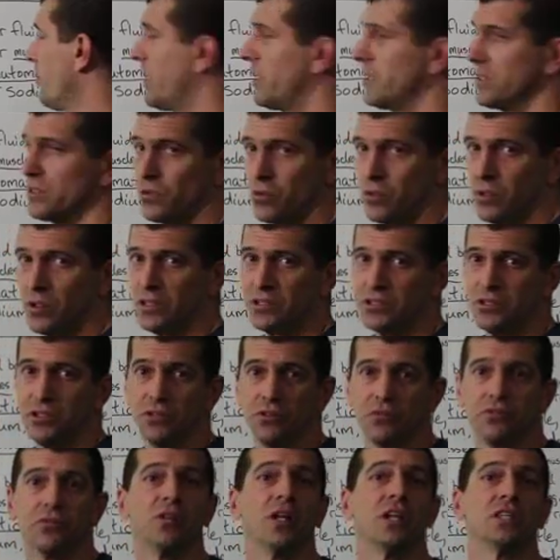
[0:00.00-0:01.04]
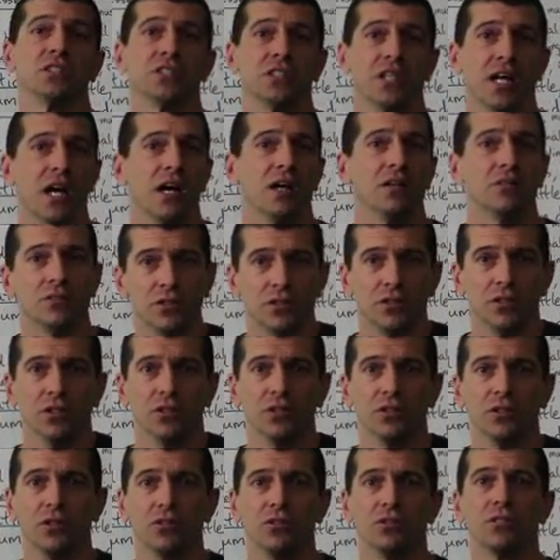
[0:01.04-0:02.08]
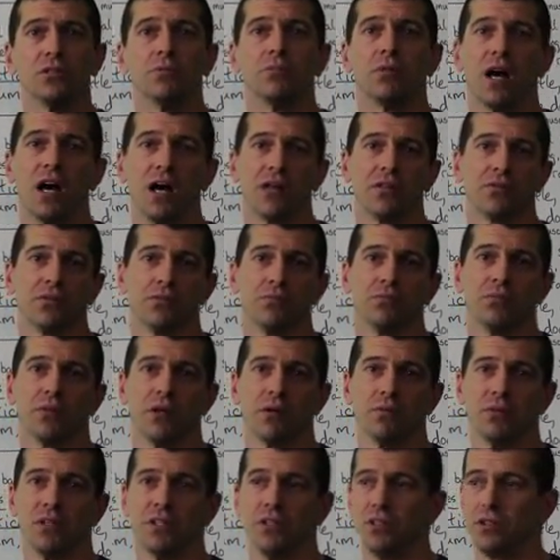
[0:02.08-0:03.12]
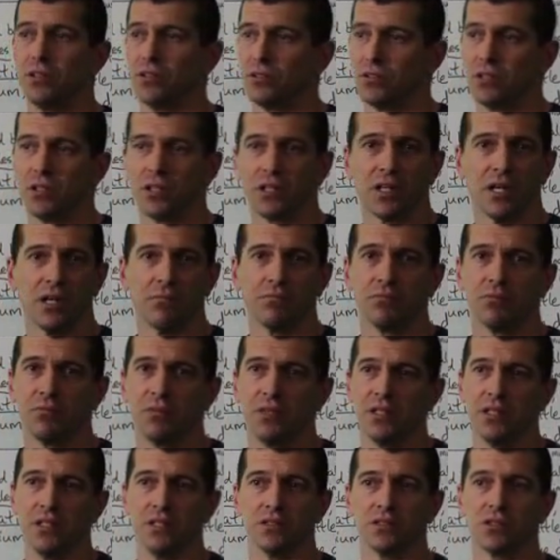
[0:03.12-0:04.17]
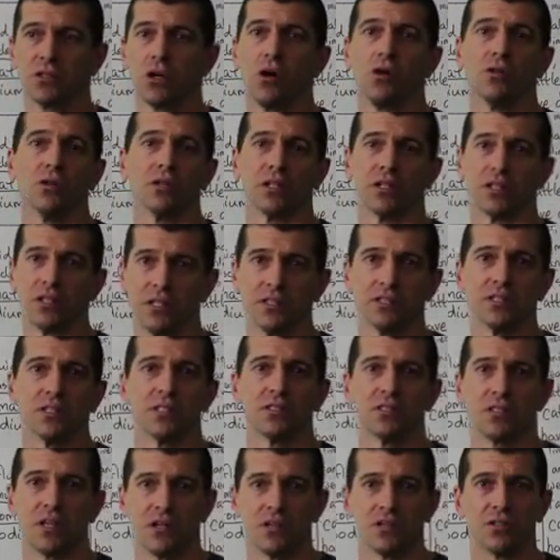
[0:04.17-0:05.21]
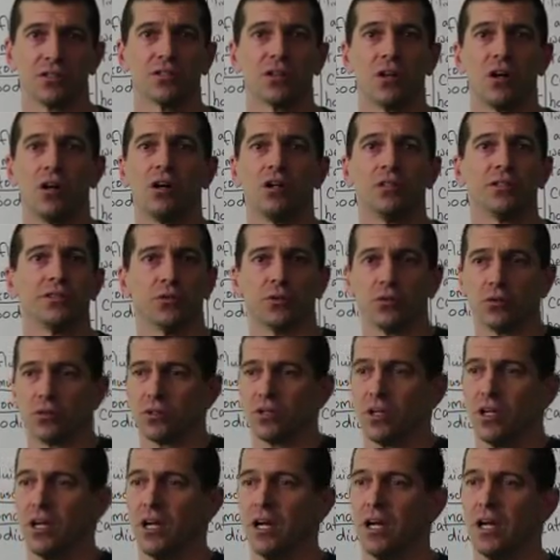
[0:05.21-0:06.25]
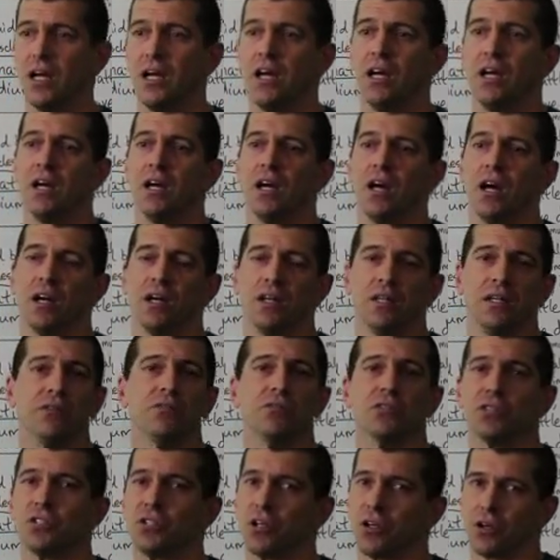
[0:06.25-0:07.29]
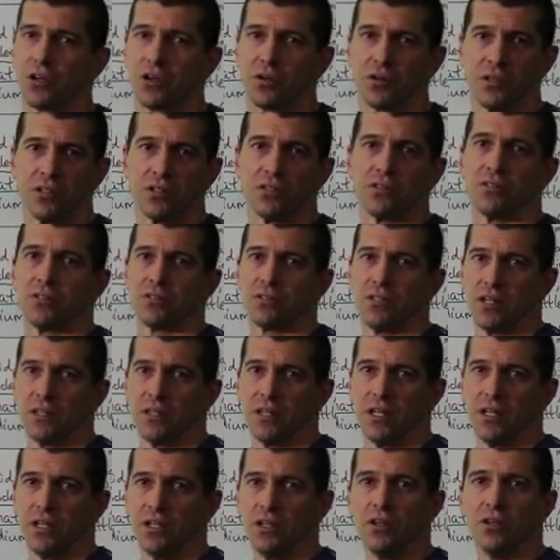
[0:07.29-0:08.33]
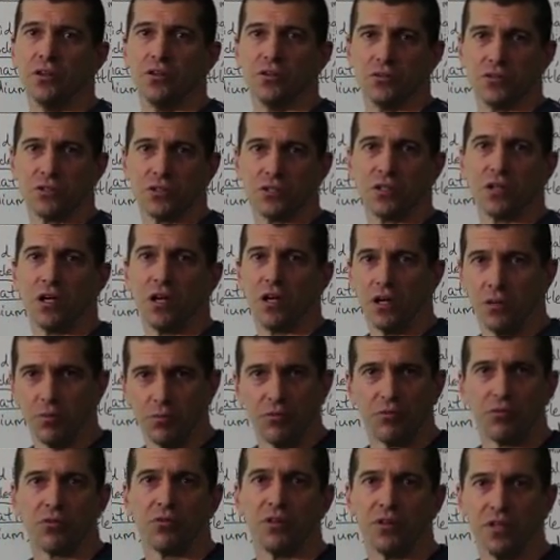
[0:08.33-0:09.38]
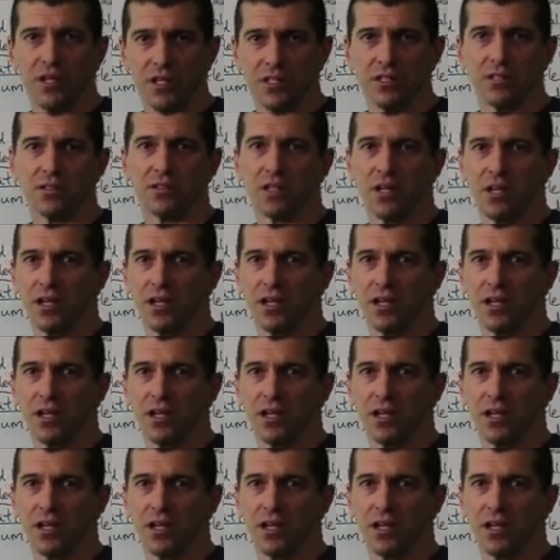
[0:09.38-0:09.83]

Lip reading: going to flush it out. You'll use the bathroom. I mean, you can look up these colon cleanses that are salt or even sugar crystals that they use for these